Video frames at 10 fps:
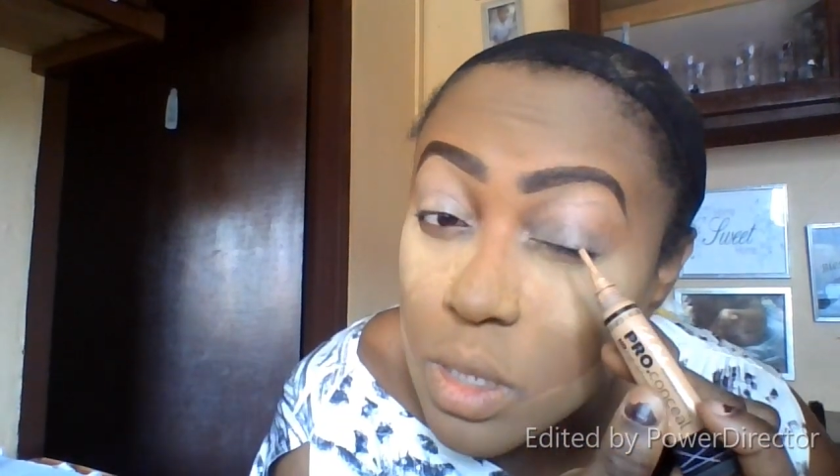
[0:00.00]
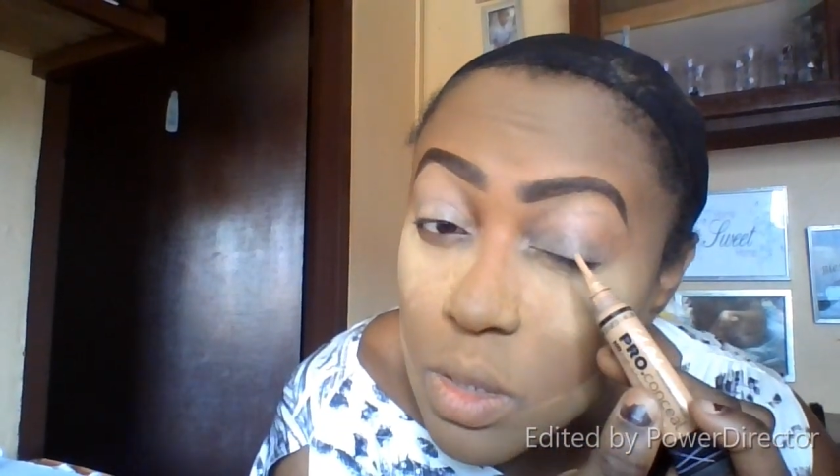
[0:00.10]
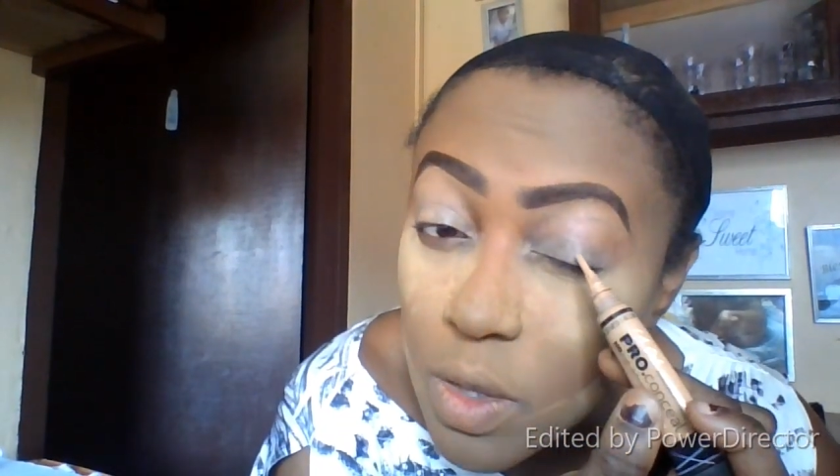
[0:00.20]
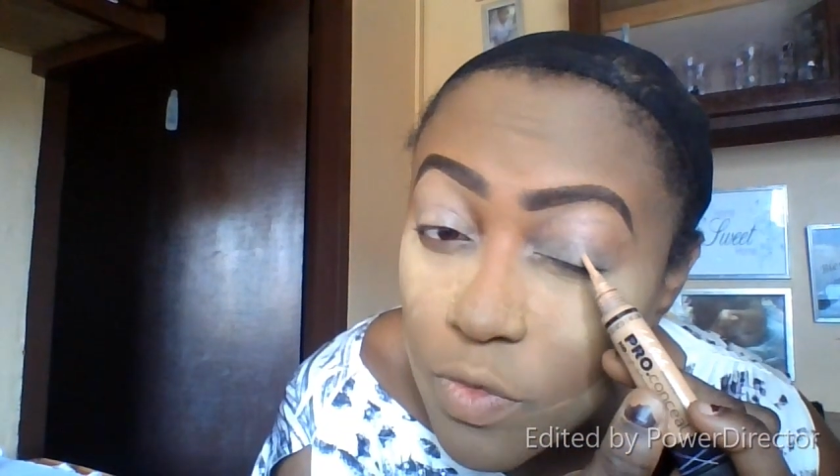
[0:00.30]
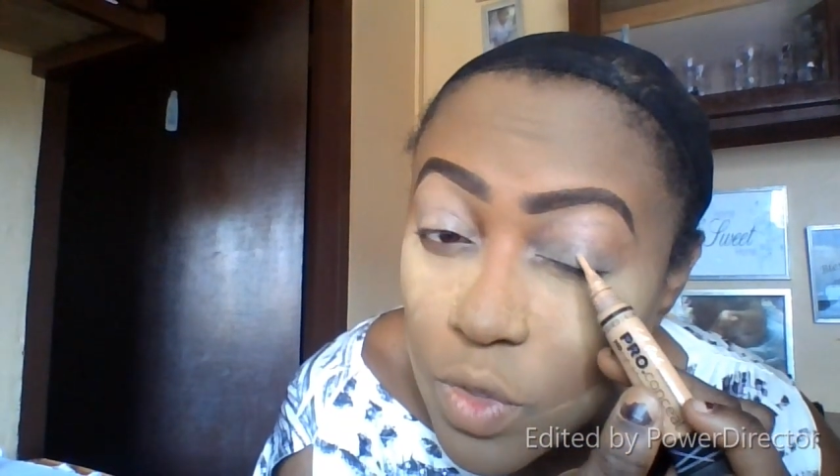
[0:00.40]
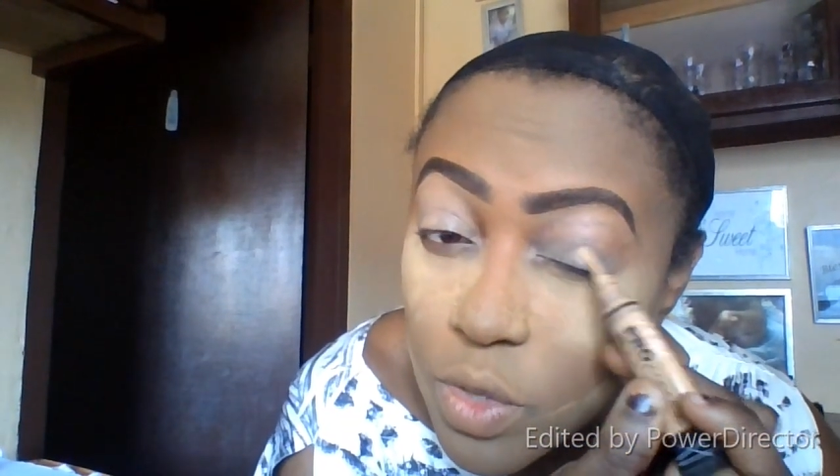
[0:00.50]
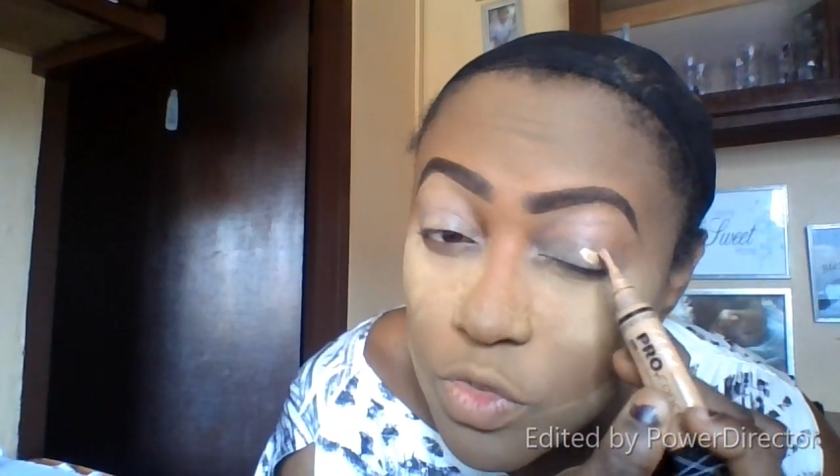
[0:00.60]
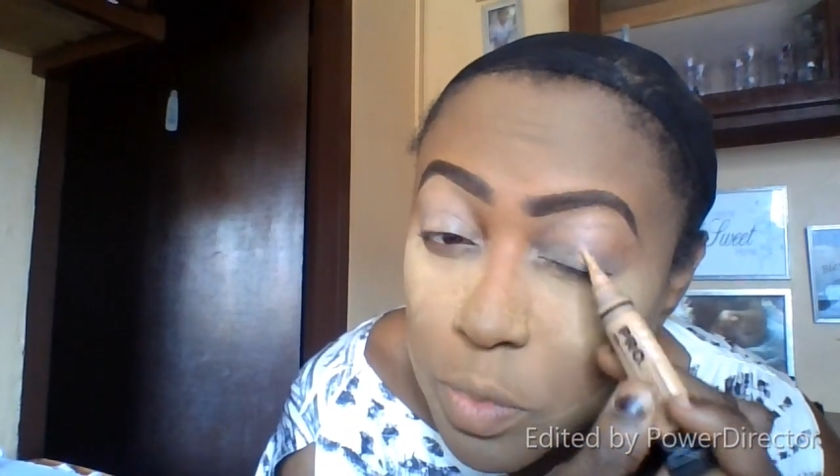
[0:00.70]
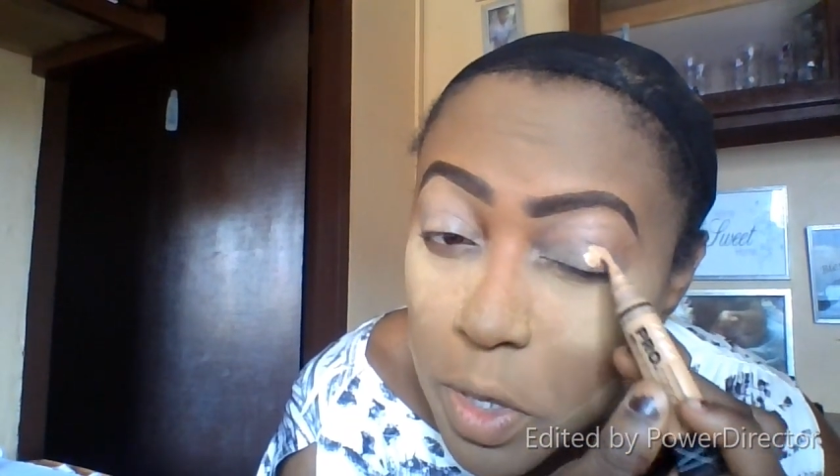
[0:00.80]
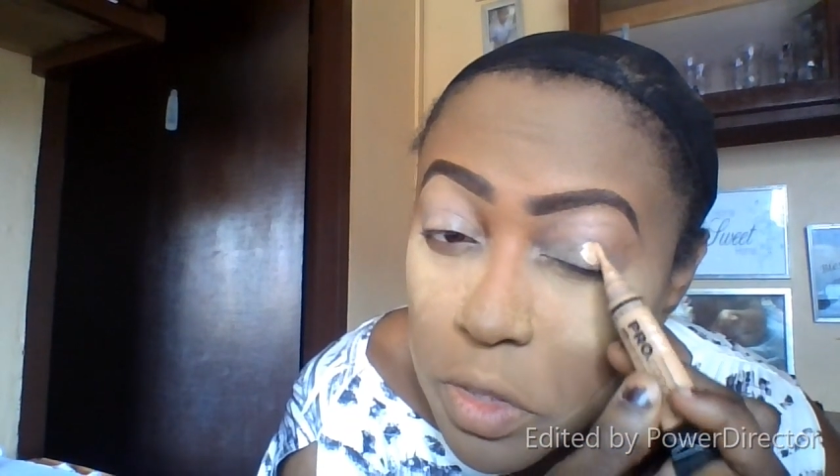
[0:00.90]
you have to
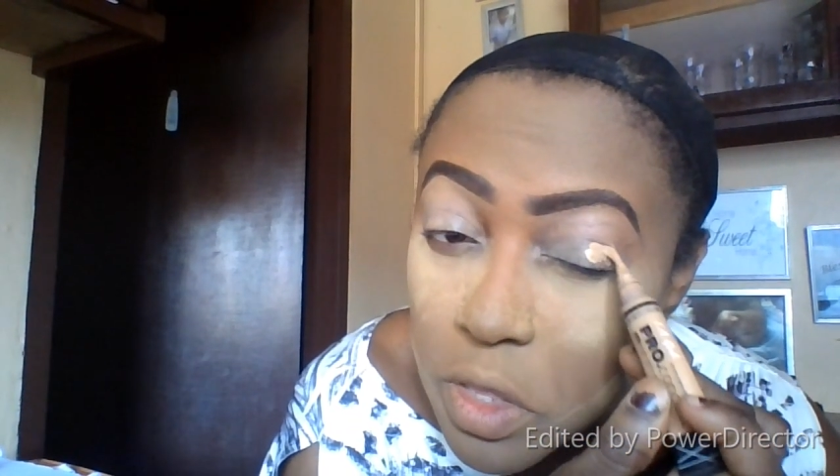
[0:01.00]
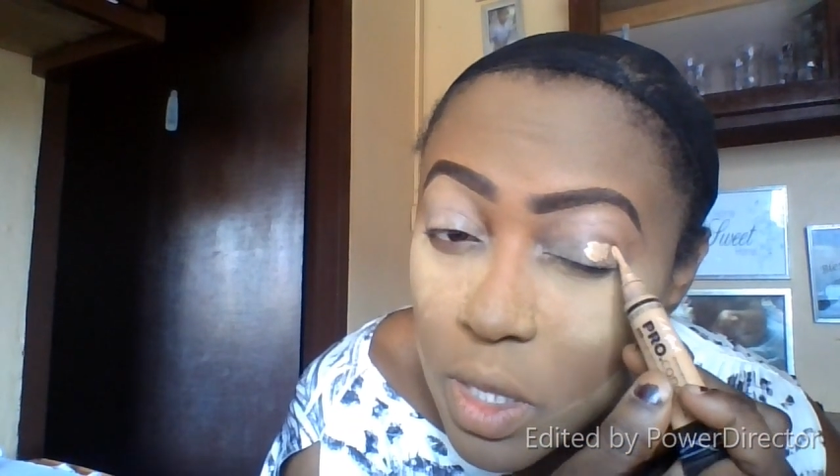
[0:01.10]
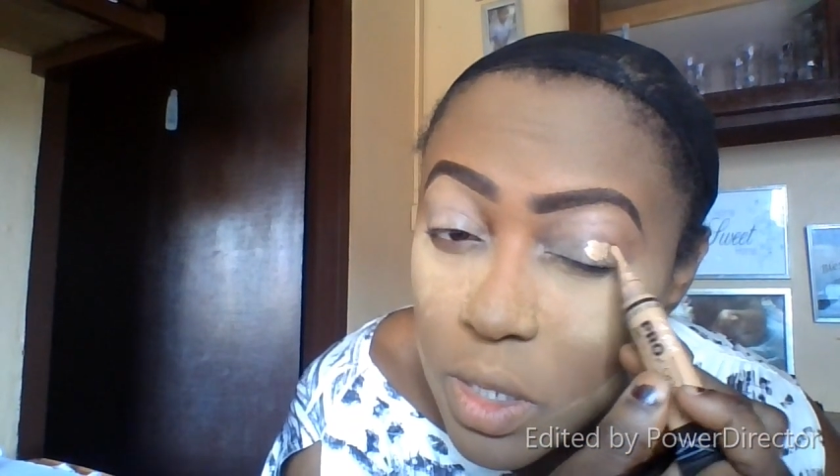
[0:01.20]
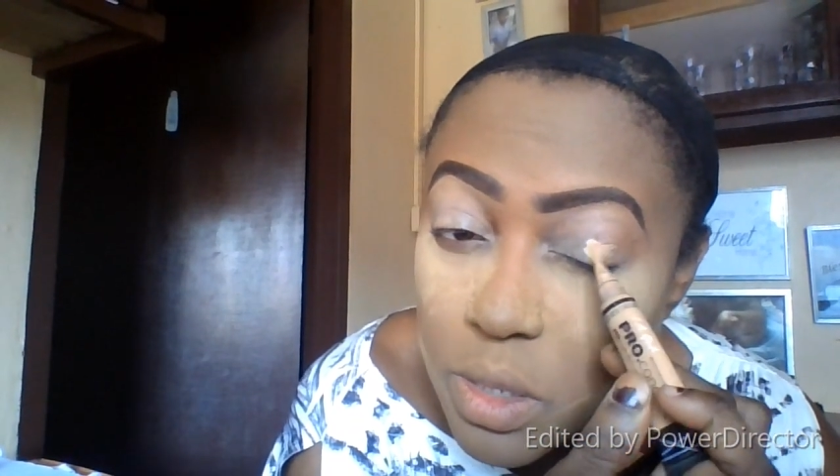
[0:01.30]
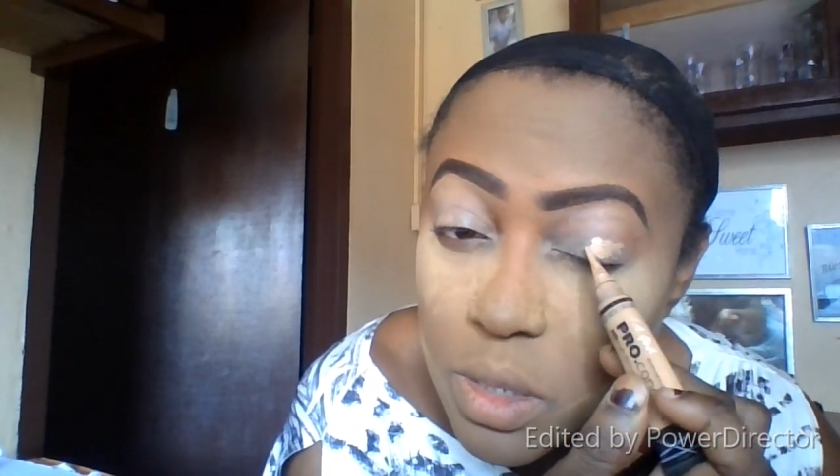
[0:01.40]
expect that.